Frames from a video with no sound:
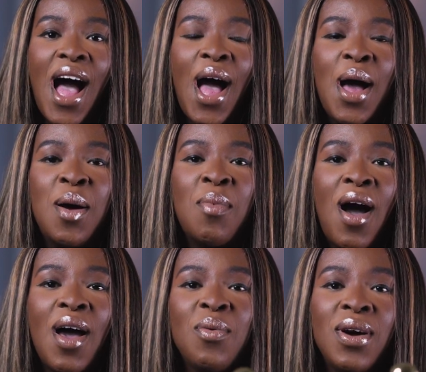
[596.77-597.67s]

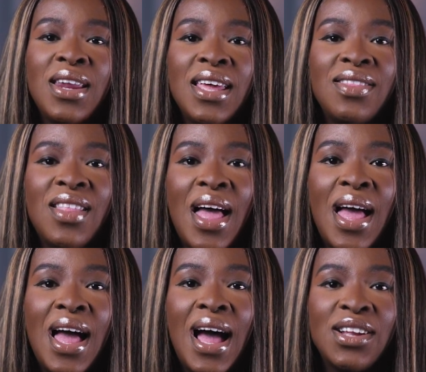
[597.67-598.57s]
I went in
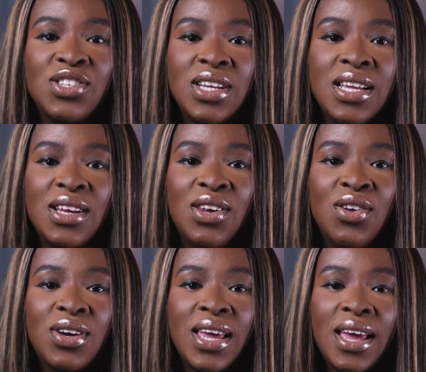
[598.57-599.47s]
there actually
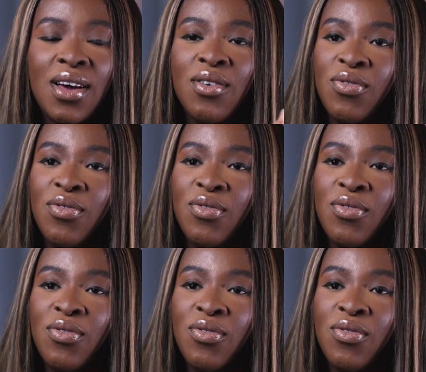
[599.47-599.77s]
looking